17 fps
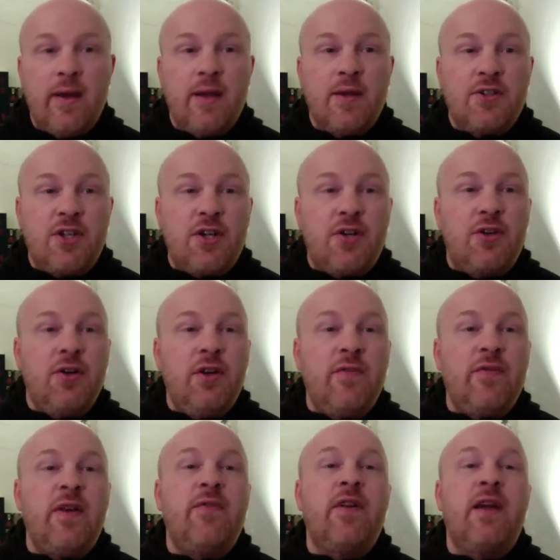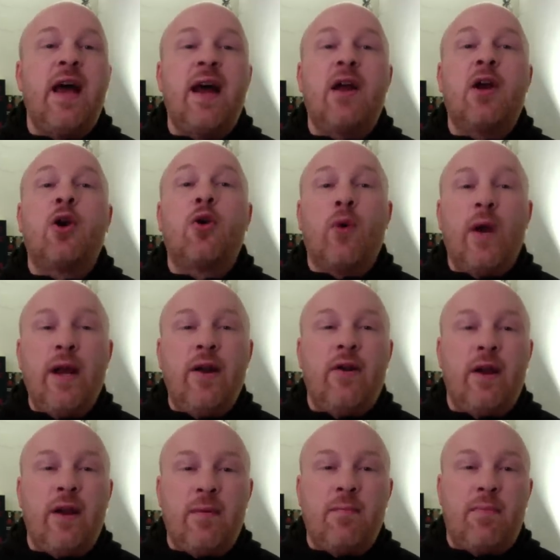She could have even had a
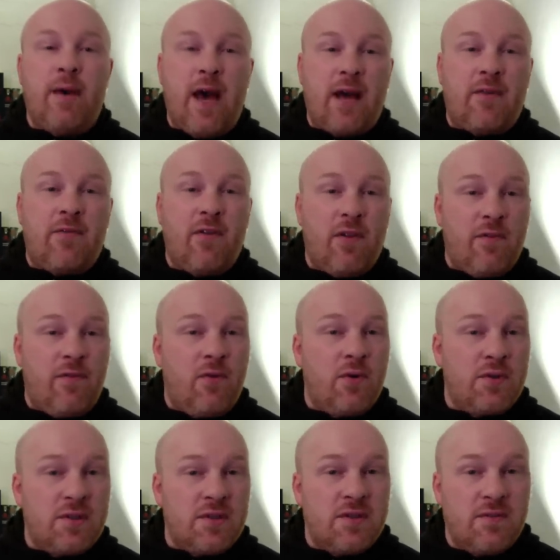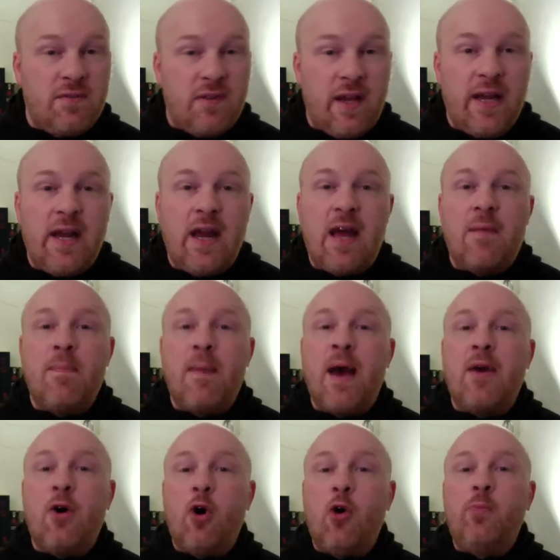greater impact for the Forces of Light had
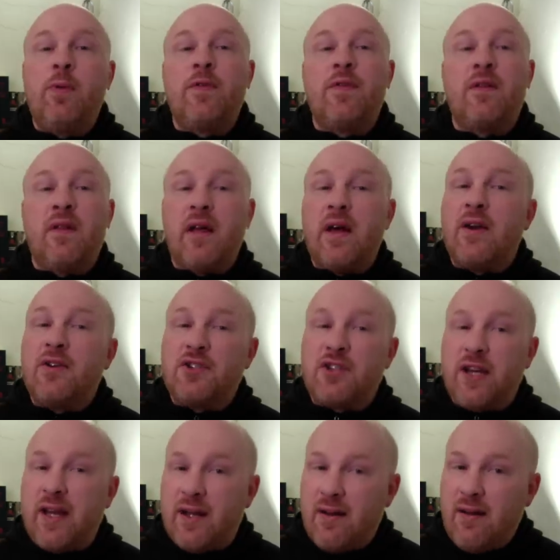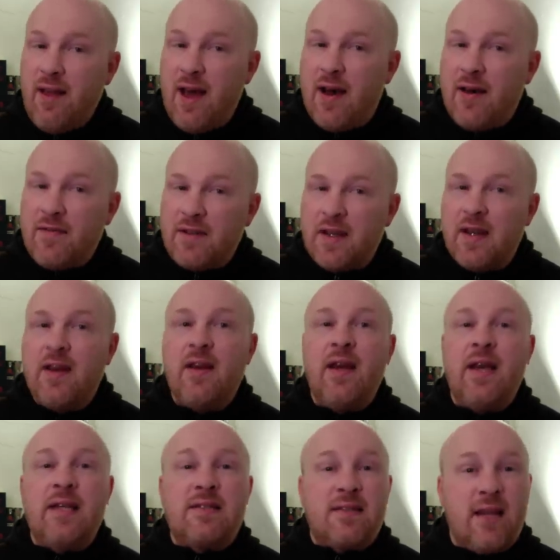Matt opened the letter she had left
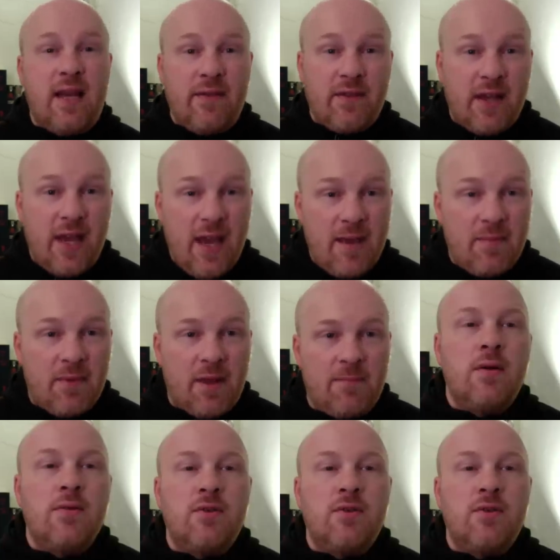and saved Caemlyn.